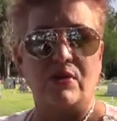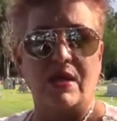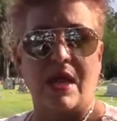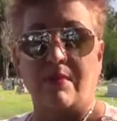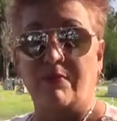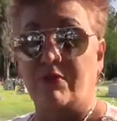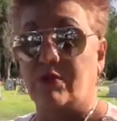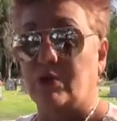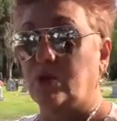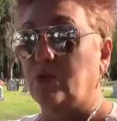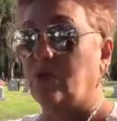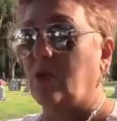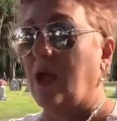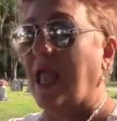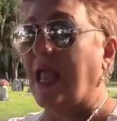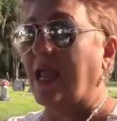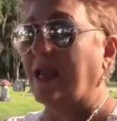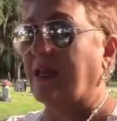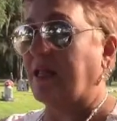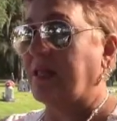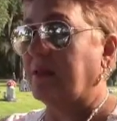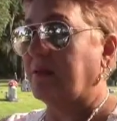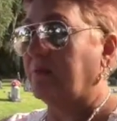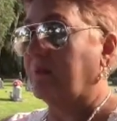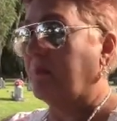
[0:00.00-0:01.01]
came through
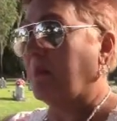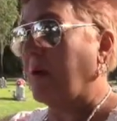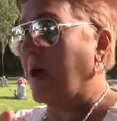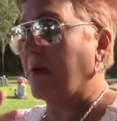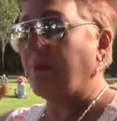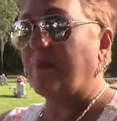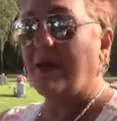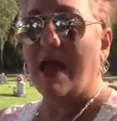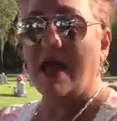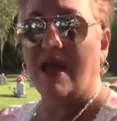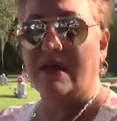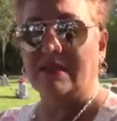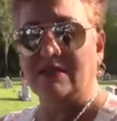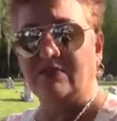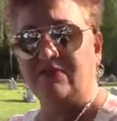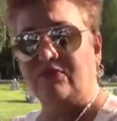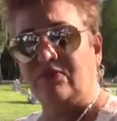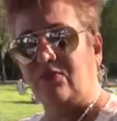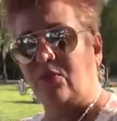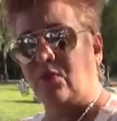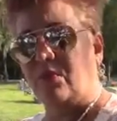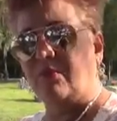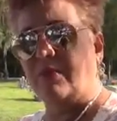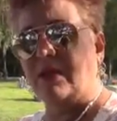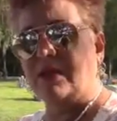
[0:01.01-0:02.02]
and it bypassed
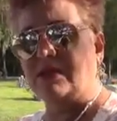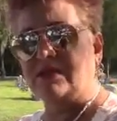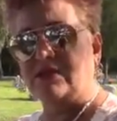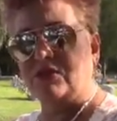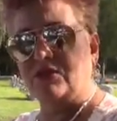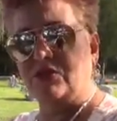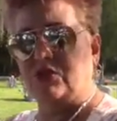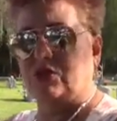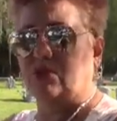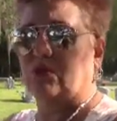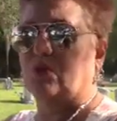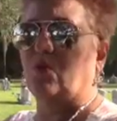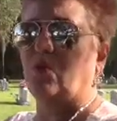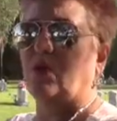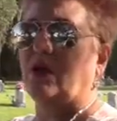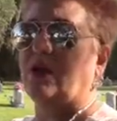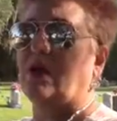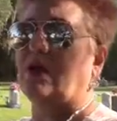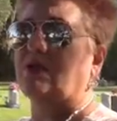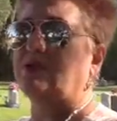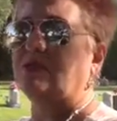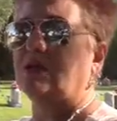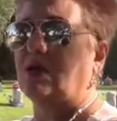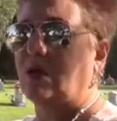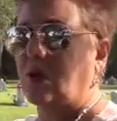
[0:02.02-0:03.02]
Fort Basinger and went
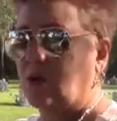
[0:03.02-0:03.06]
on to